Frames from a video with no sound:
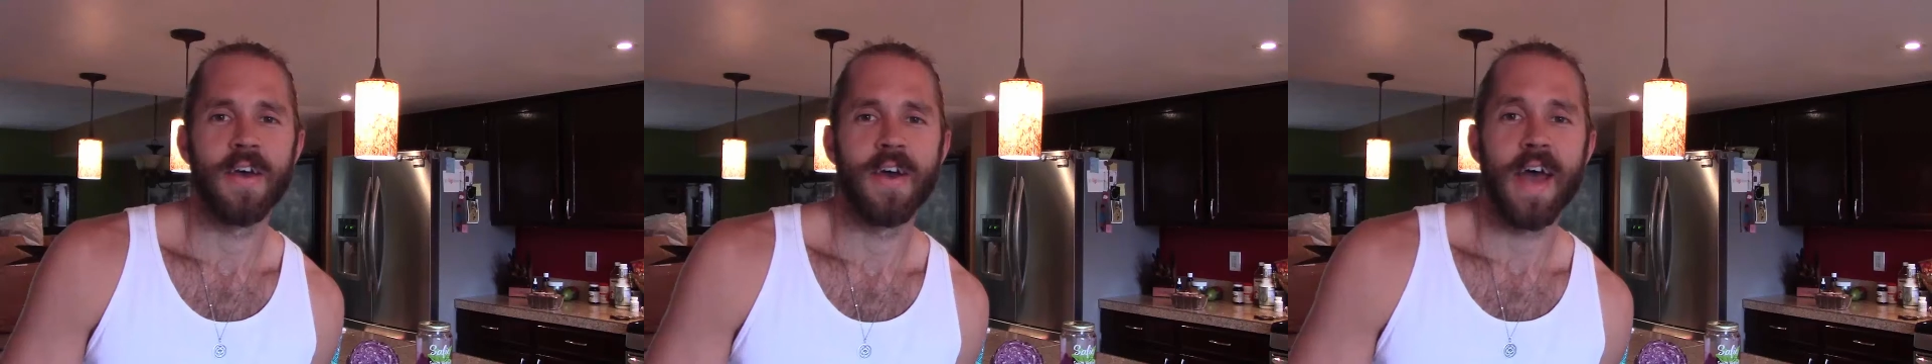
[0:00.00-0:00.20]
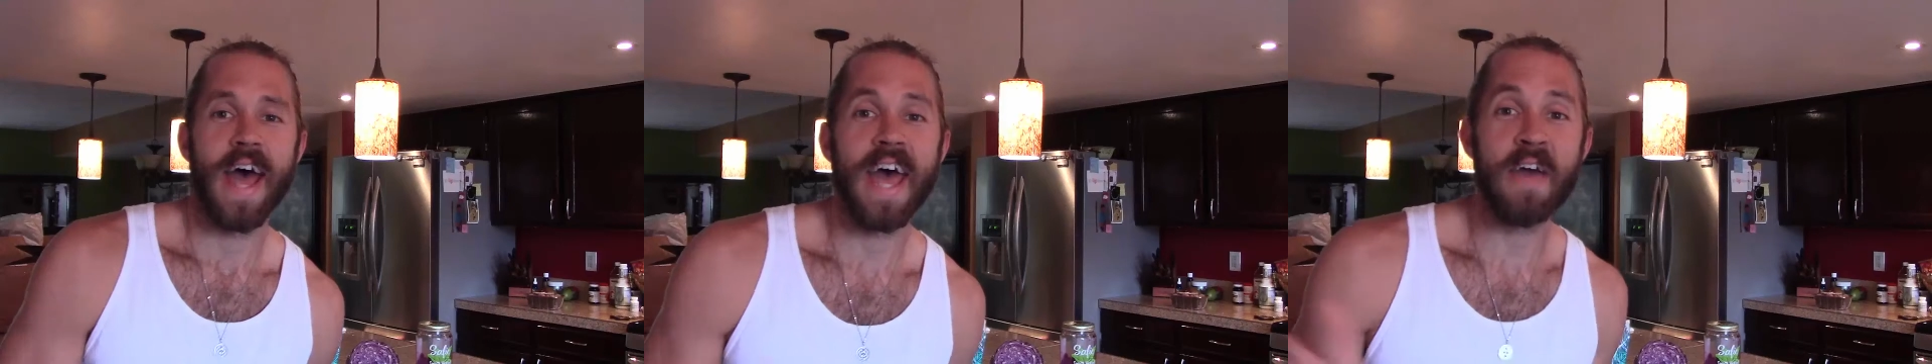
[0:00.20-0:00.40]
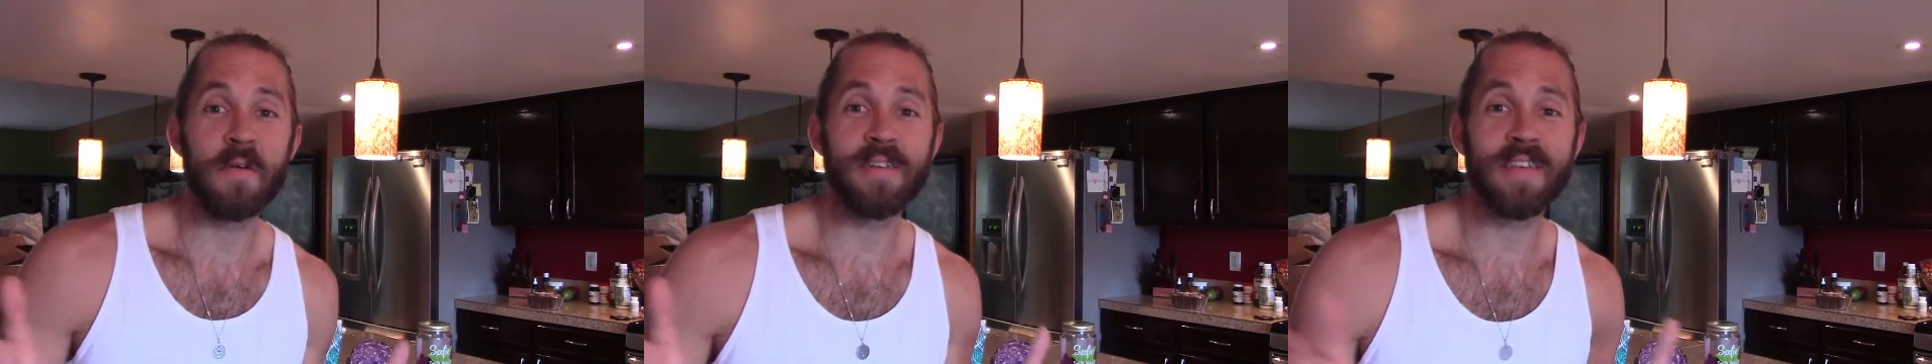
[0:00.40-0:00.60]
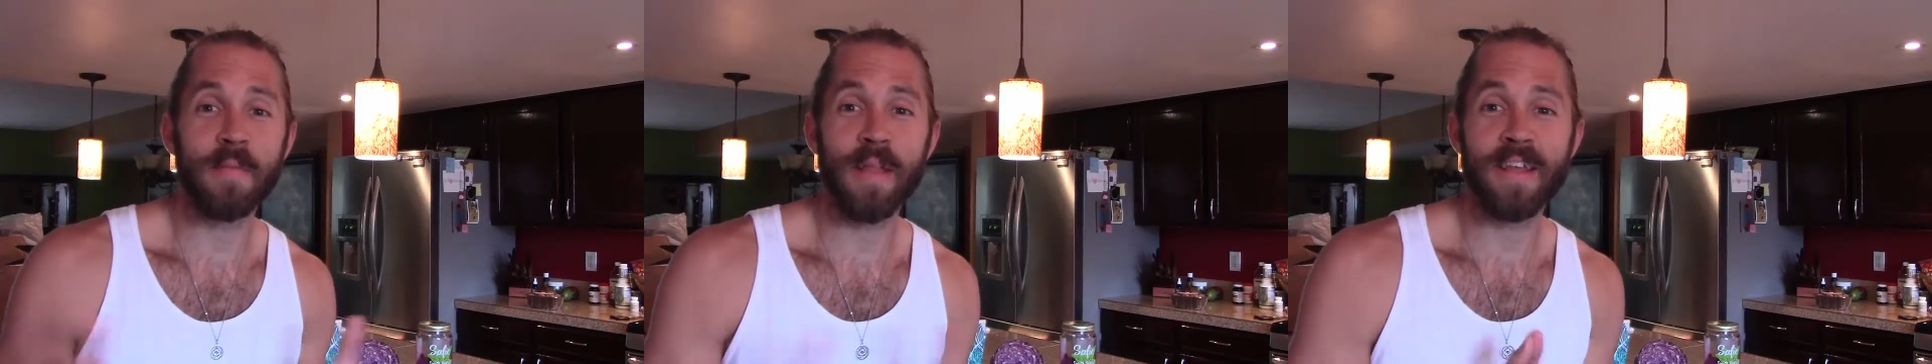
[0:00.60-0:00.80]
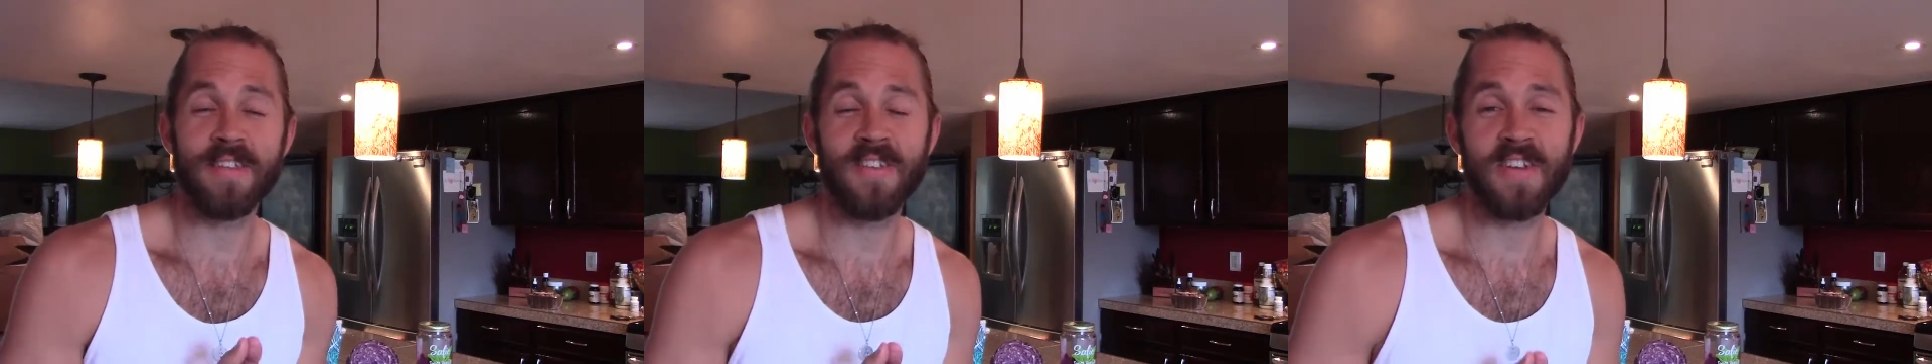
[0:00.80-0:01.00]
Hey, what's up
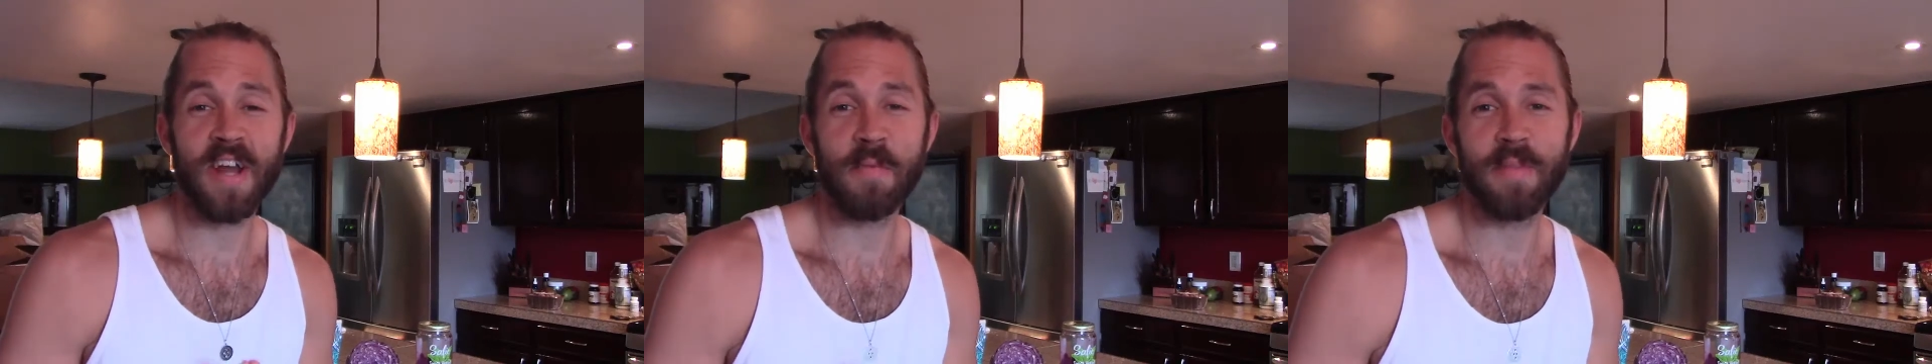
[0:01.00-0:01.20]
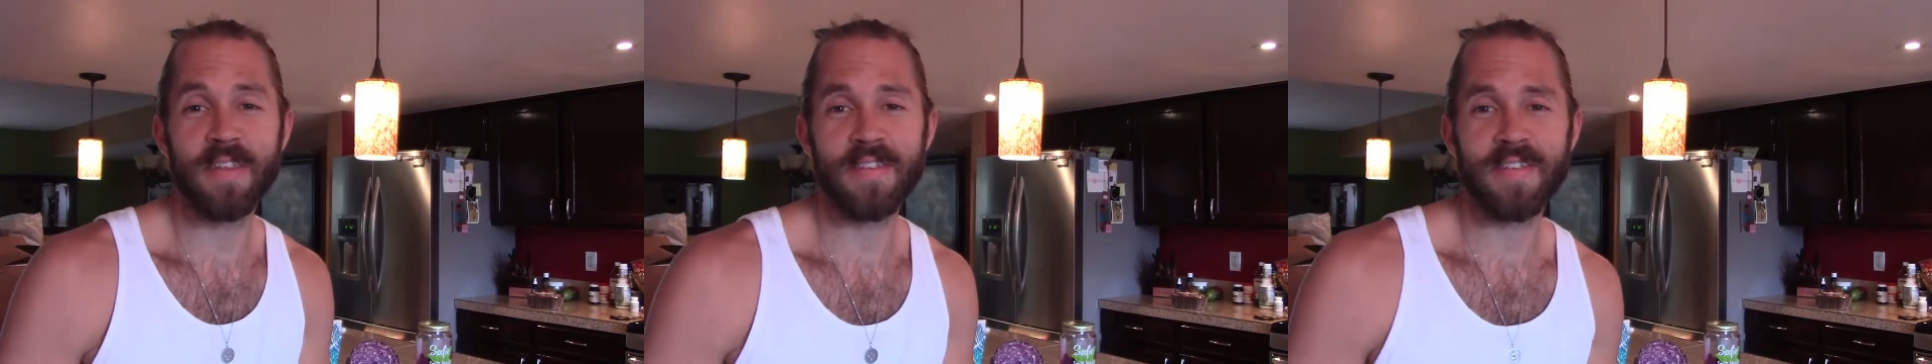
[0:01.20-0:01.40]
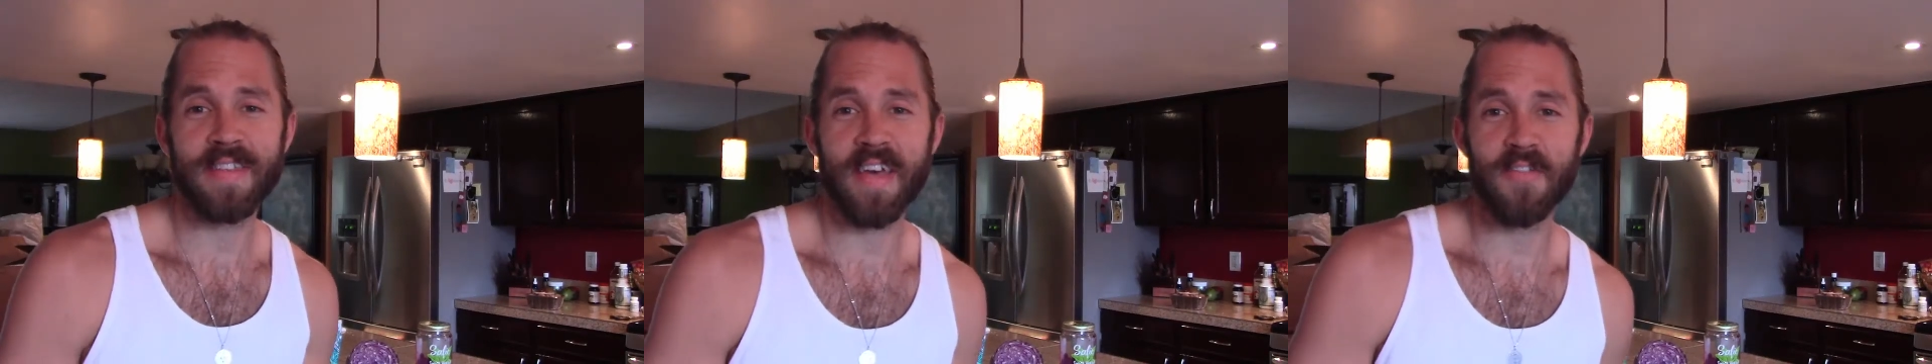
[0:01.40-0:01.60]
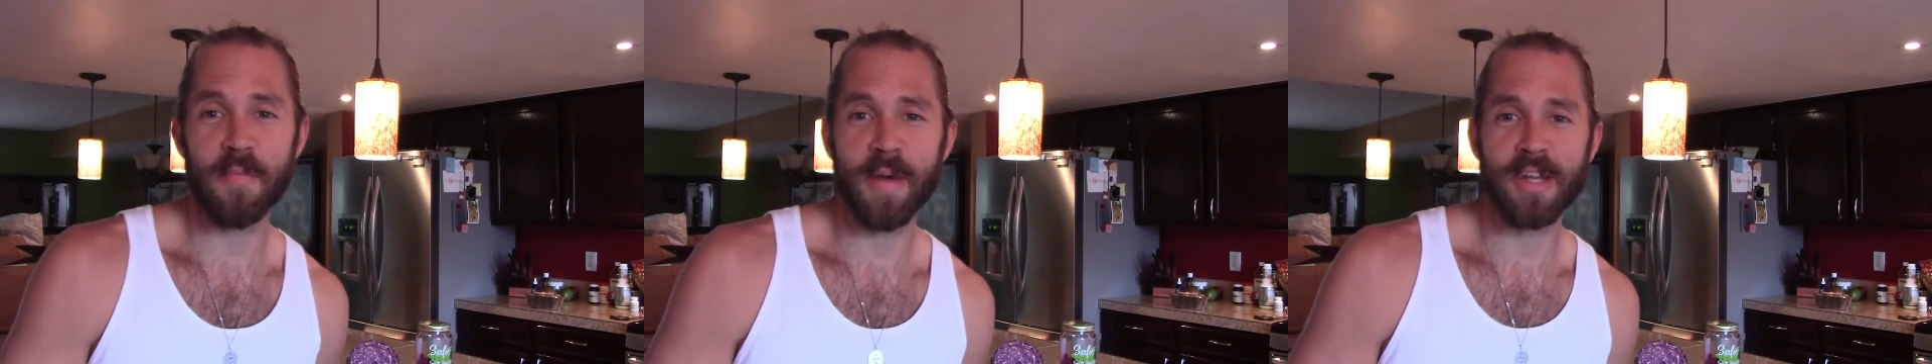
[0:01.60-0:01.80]
ladies and gentlemen? This is David